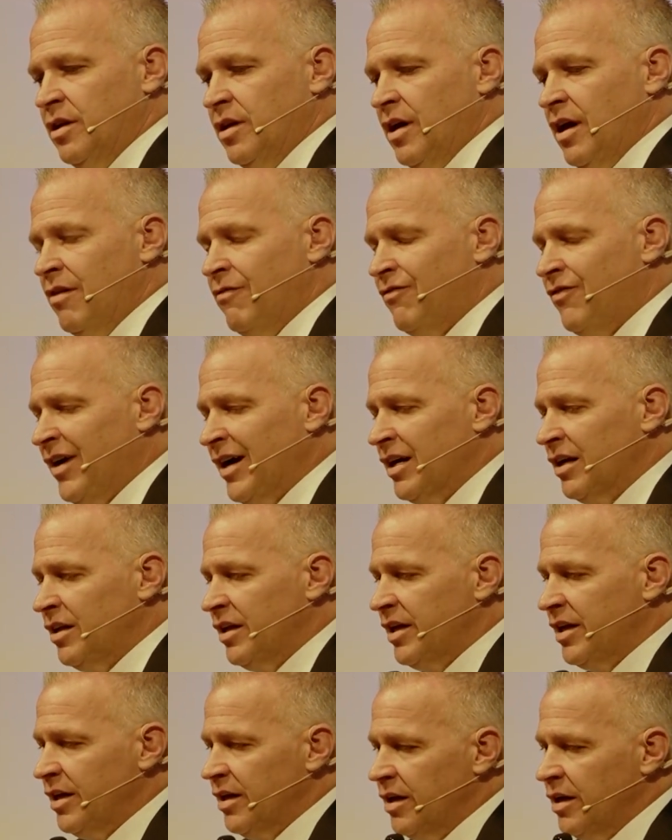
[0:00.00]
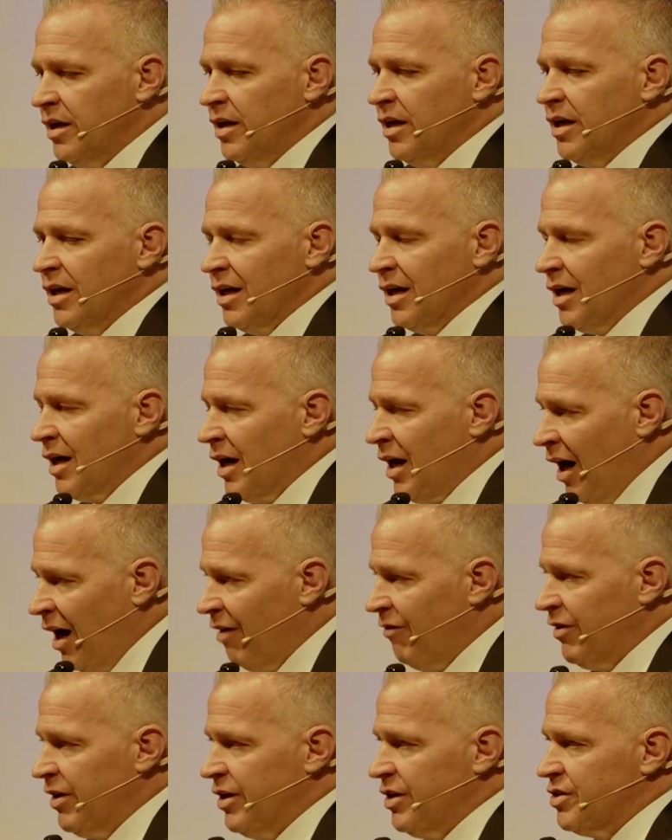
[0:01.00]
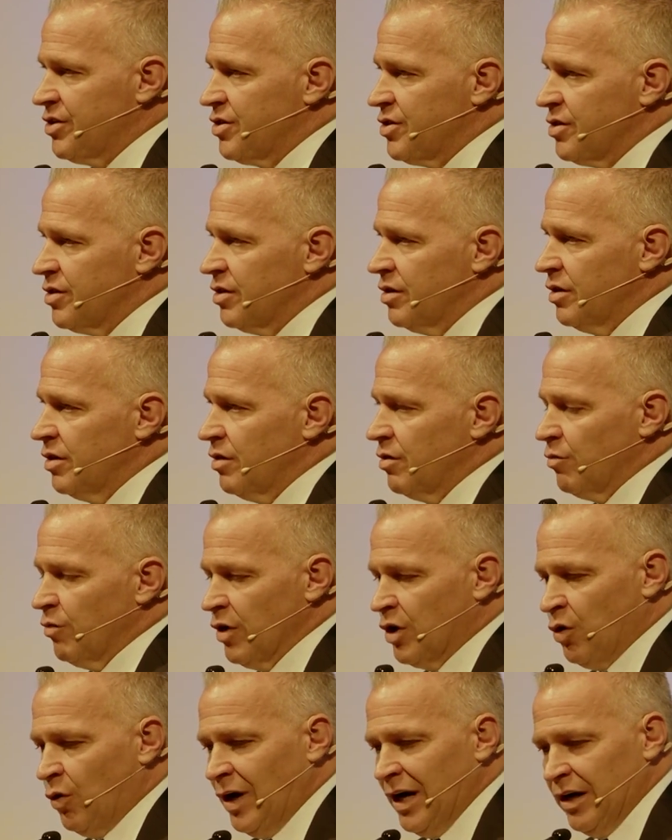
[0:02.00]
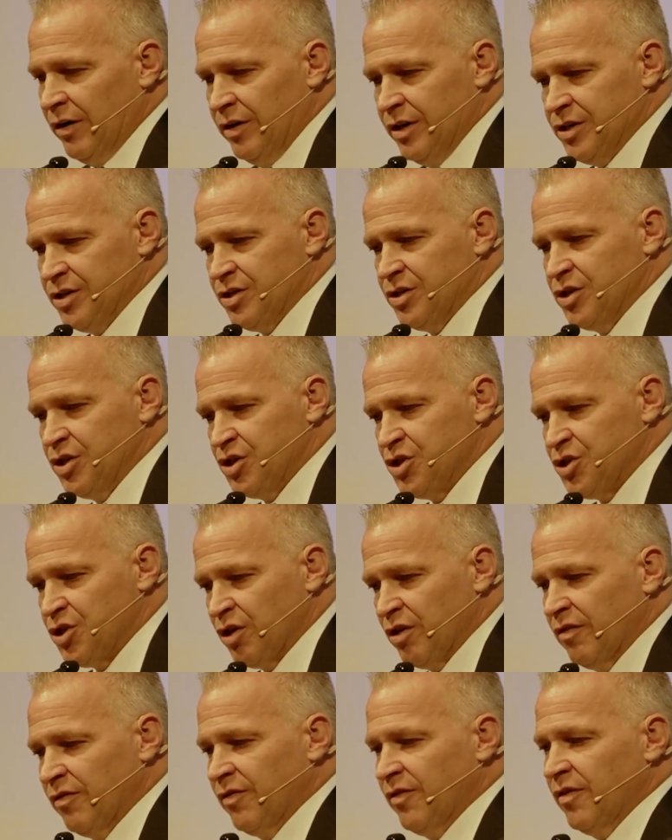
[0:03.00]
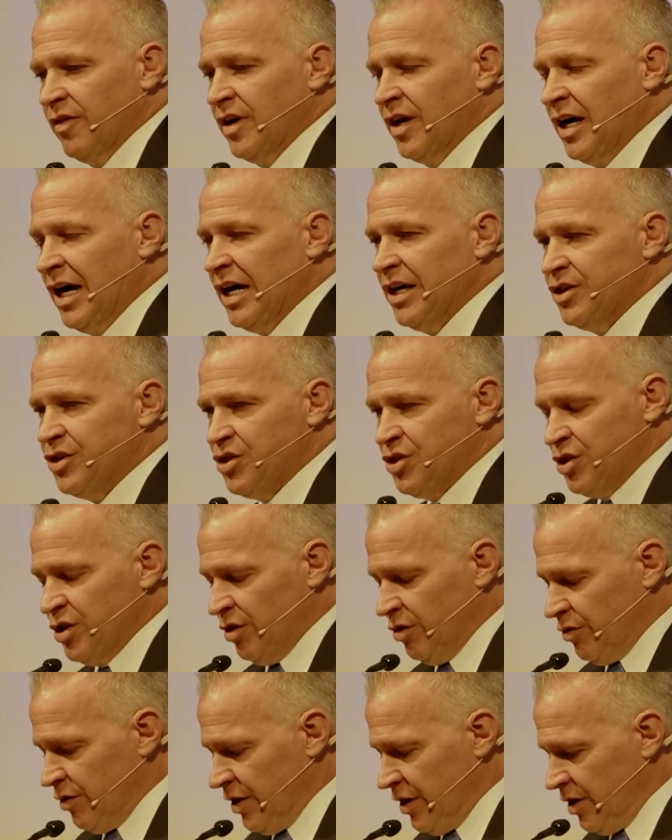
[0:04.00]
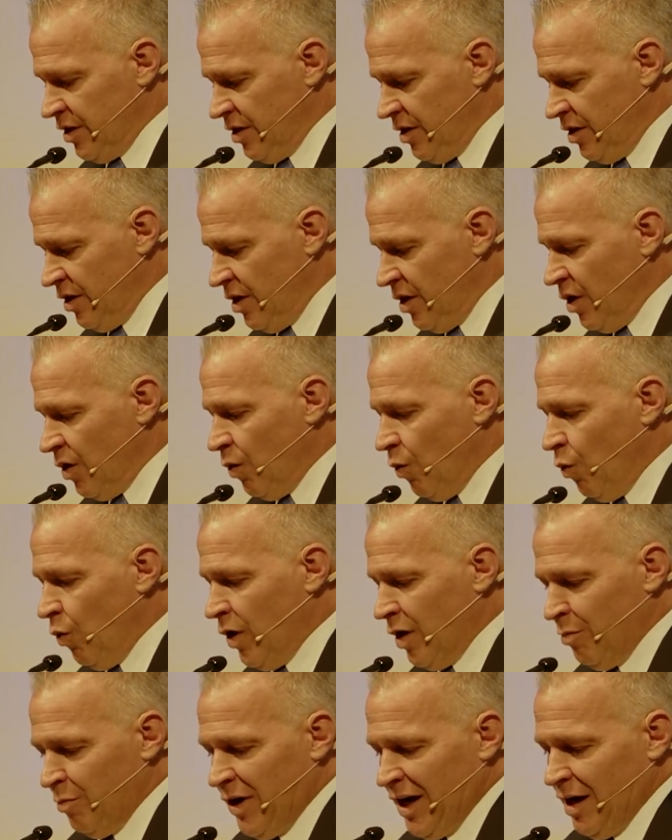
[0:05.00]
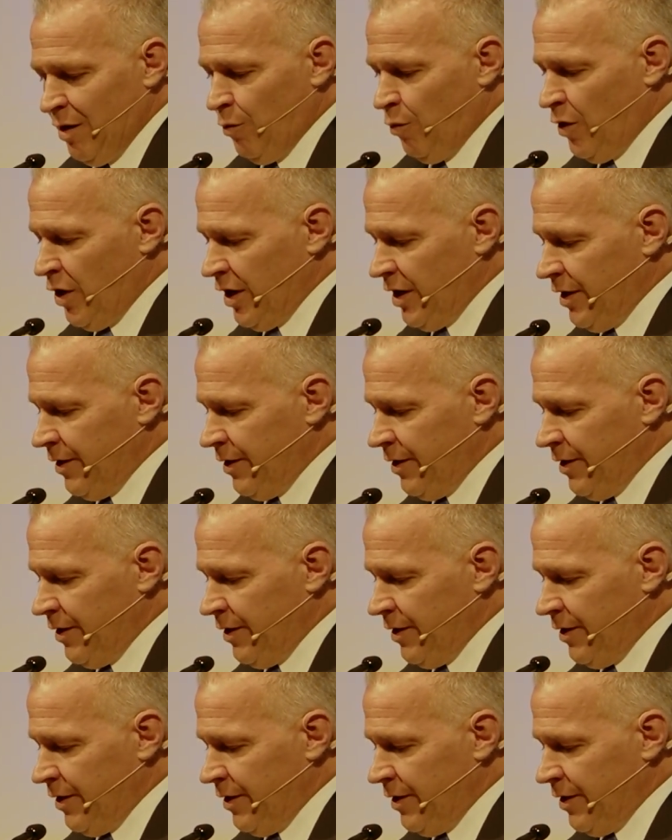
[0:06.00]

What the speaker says: And finally, covenants require us to serve God's children one by one.